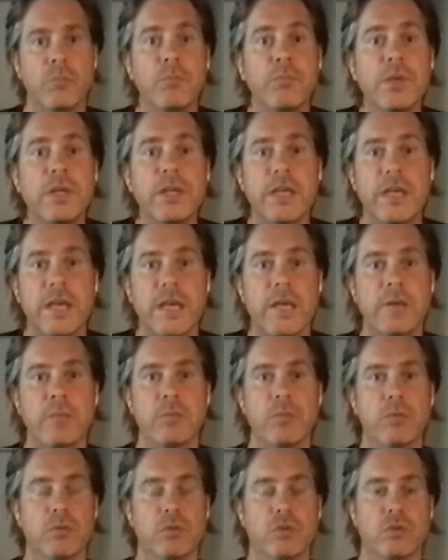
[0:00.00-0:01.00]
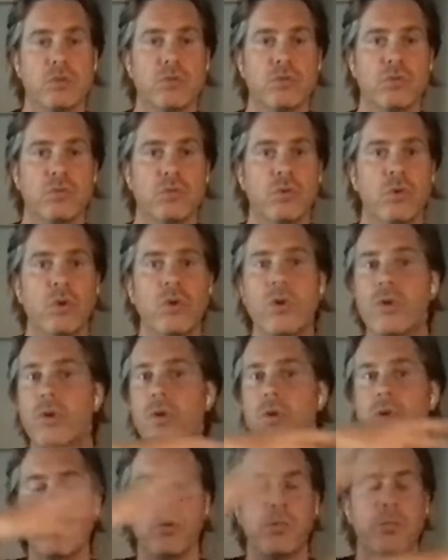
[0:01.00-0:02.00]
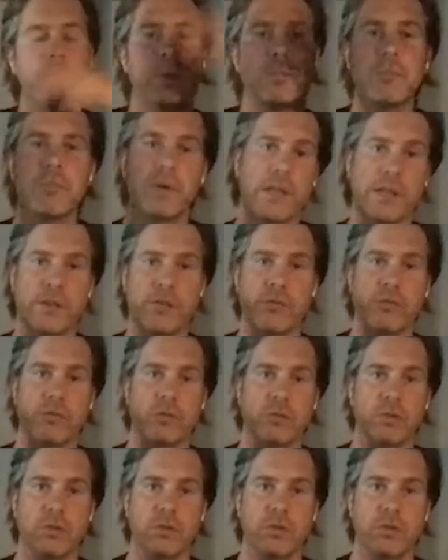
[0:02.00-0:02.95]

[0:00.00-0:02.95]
being able to be playful.